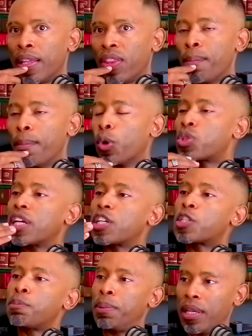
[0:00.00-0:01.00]
the most
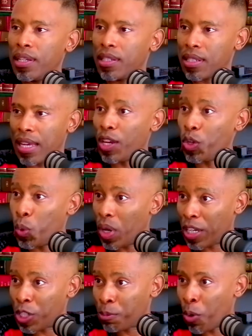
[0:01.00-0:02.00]
experienced guy. You
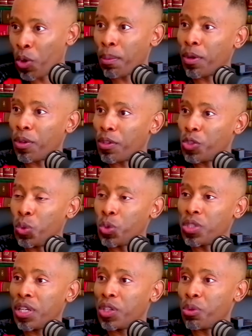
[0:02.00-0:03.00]
and I spoke about this. You
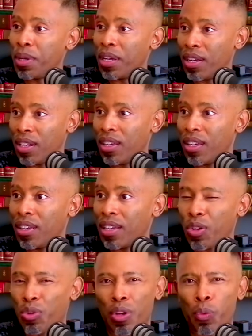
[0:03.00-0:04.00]
said to me earlier.
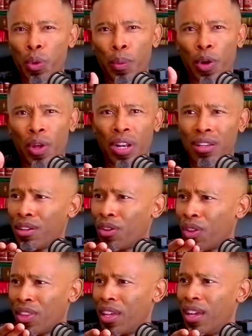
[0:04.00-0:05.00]
I don't know if we were on
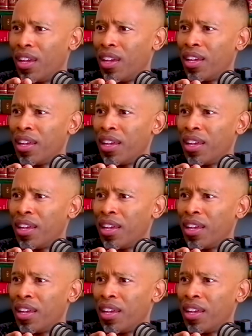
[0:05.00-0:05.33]
on the air.